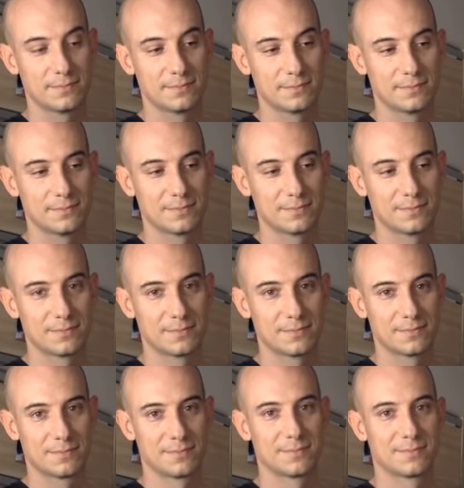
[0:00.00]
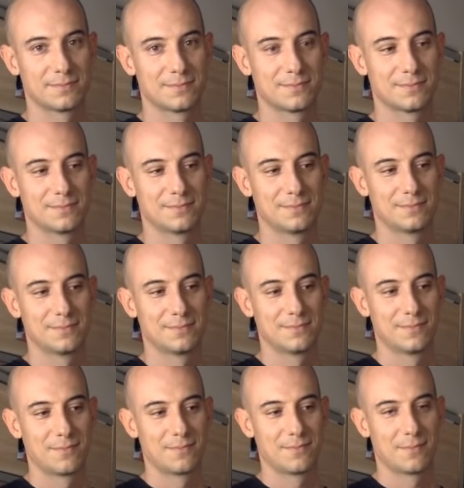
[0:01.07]

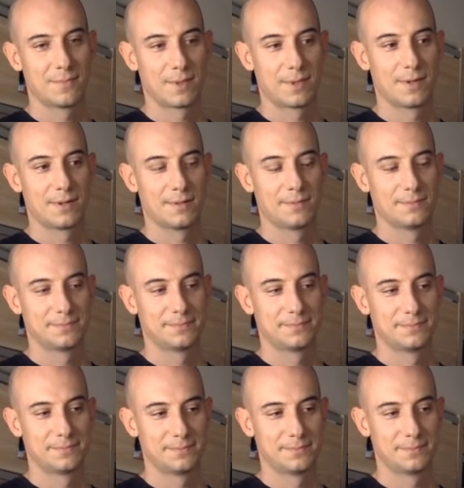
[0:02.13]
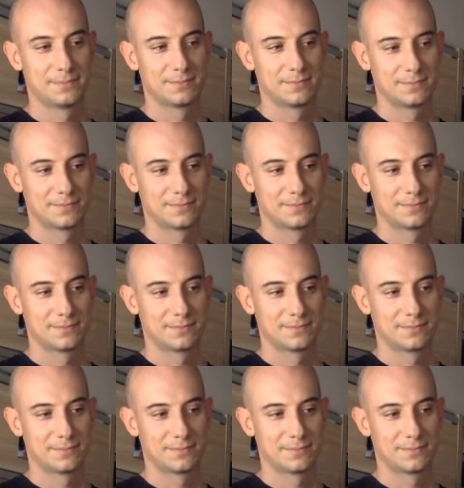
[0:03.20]
The person shown says nothing.